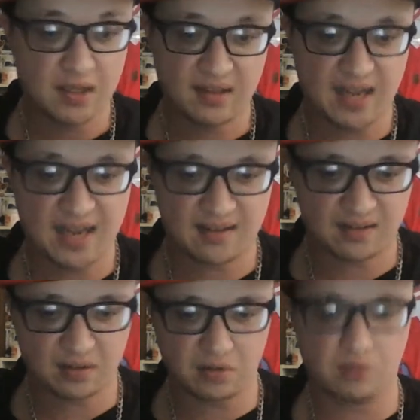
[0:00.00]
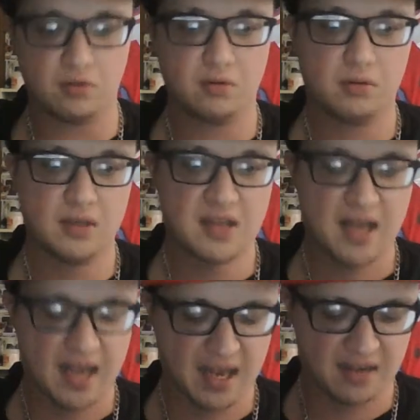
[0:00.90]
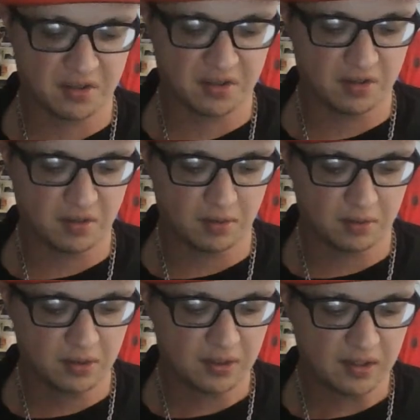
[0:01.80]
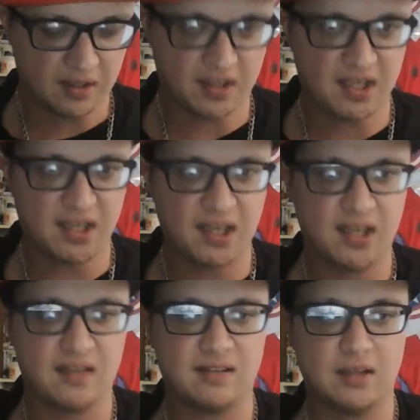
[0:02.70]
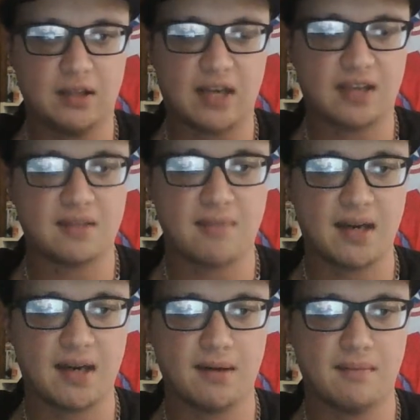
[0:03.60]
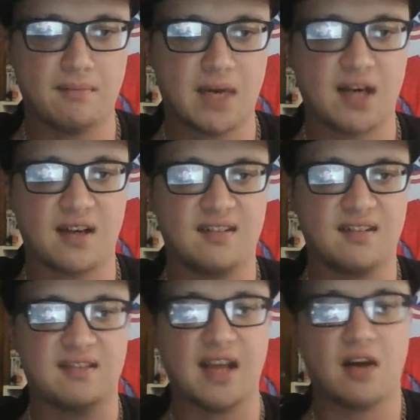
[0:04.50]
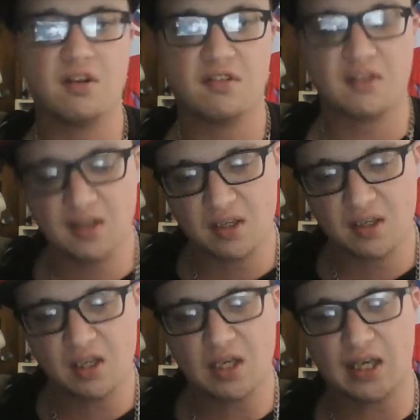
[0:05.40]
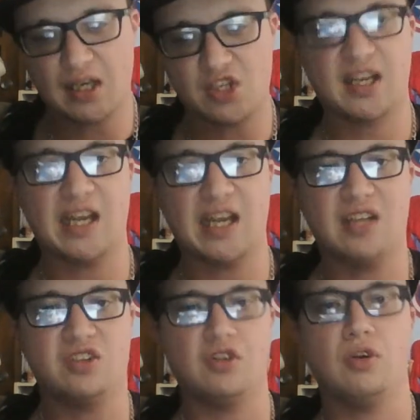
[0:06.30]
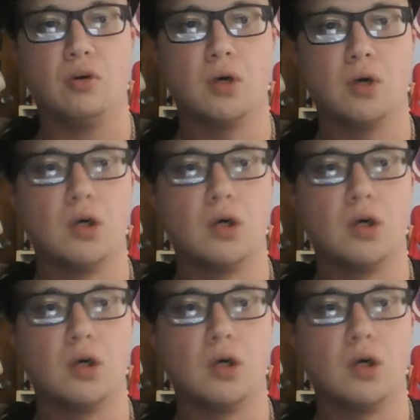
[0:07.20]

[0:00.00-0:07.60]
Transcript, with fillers: that's cool. So he Doctor Mag Magus tells uh, Juggy to